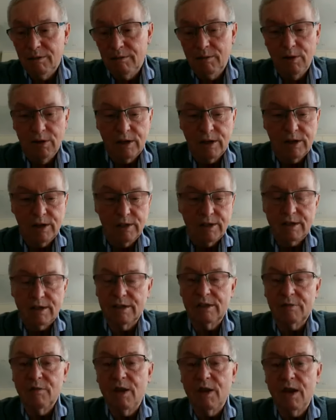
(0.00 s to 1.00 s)
workers
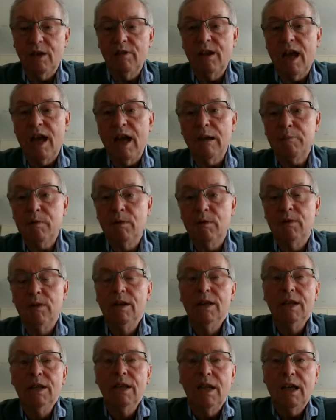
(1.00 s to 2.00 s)
as well.
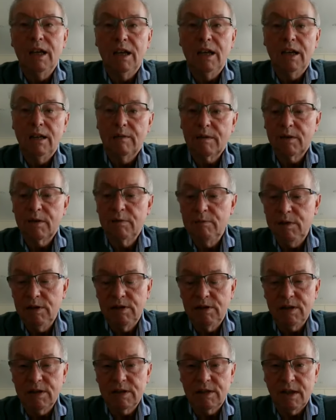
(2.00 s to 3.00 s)
Apple
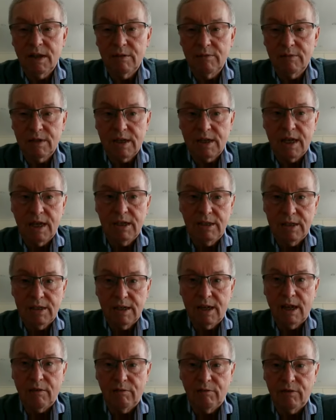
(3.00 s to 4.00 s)
computers don't tend
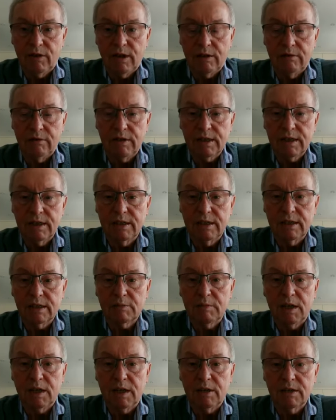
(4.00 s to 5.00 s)
to get
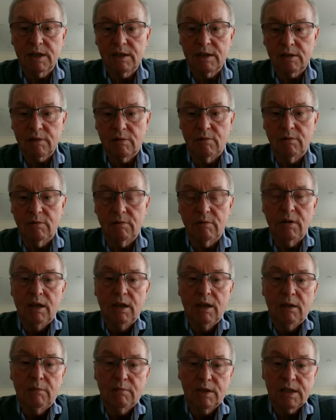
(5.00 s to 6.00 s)
viruses because it's all
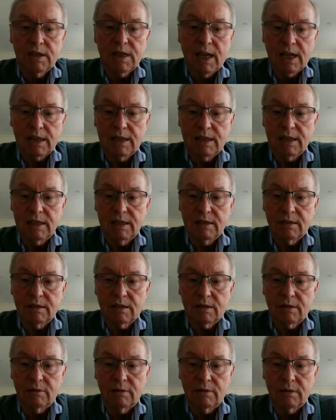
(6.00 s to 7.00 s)
protected at
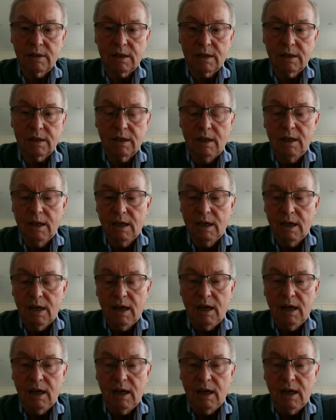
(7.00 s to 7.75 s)
source.